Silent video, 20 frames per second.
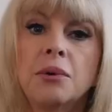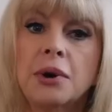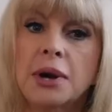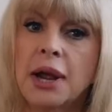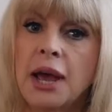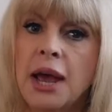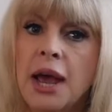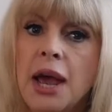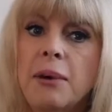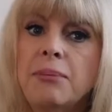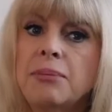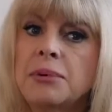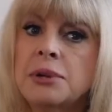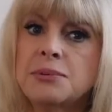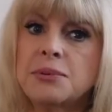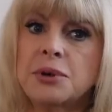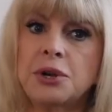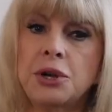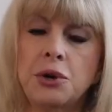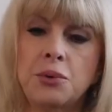What
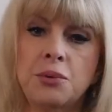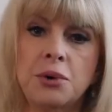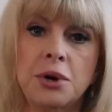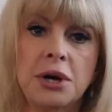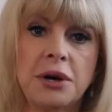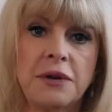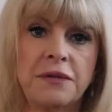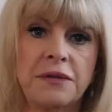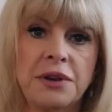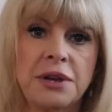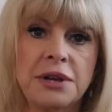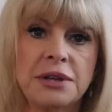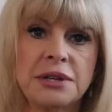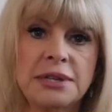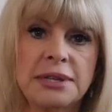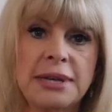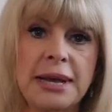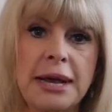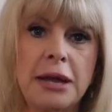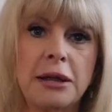happens when you work for
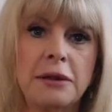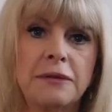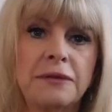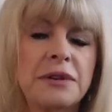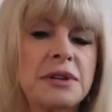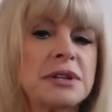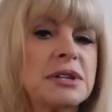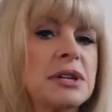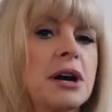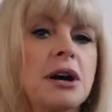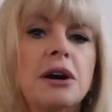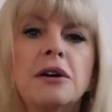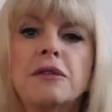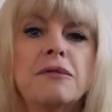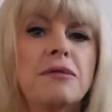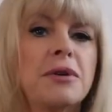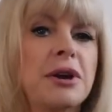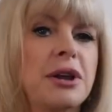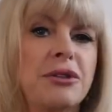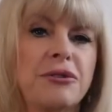yourself is
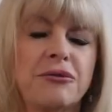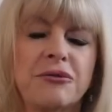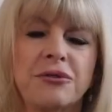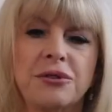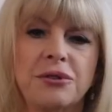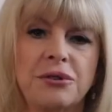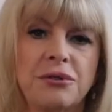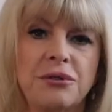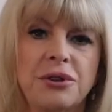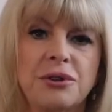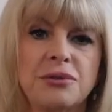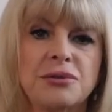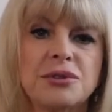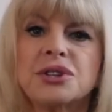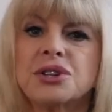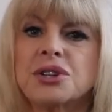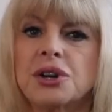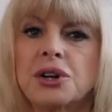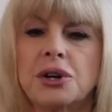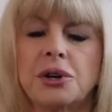halfway through you
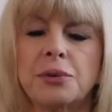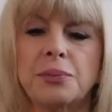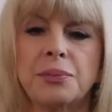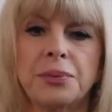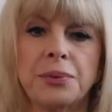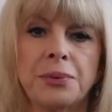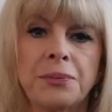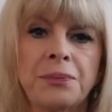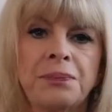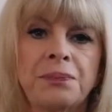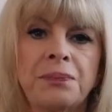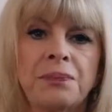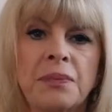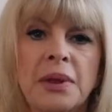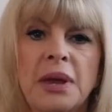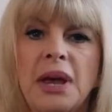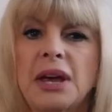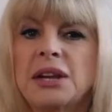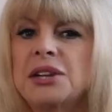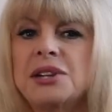stop.
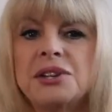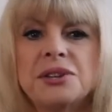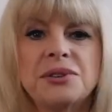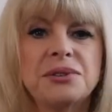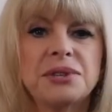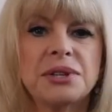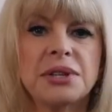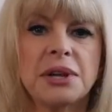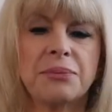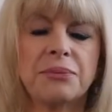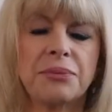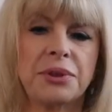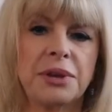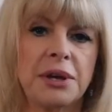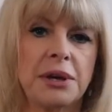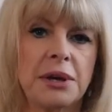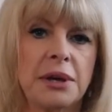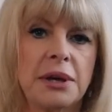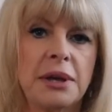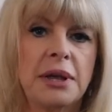and you do
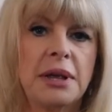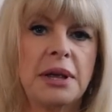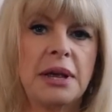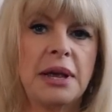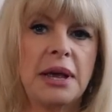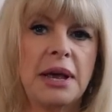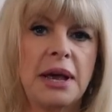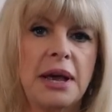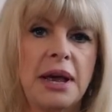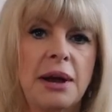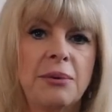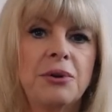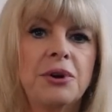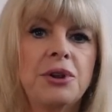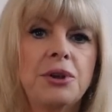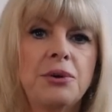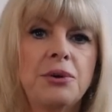something. And what